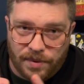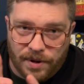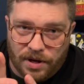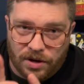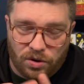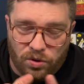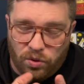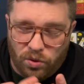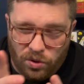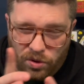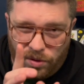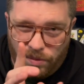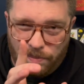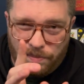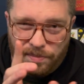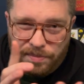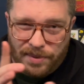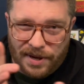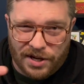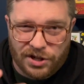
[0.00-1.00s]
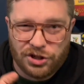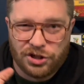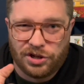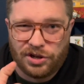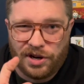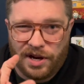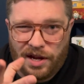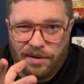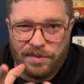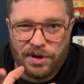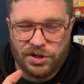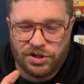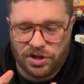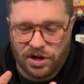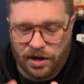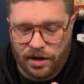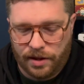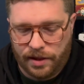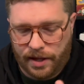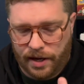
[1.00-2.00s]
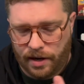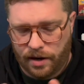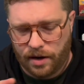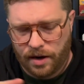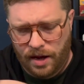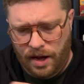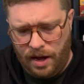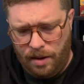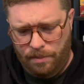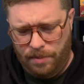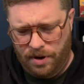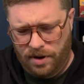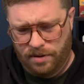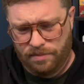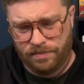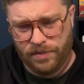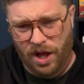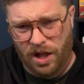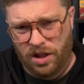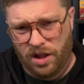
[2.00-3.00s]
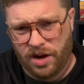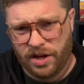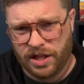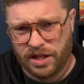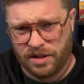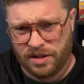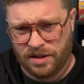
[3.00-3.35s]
cool picture image on there. But along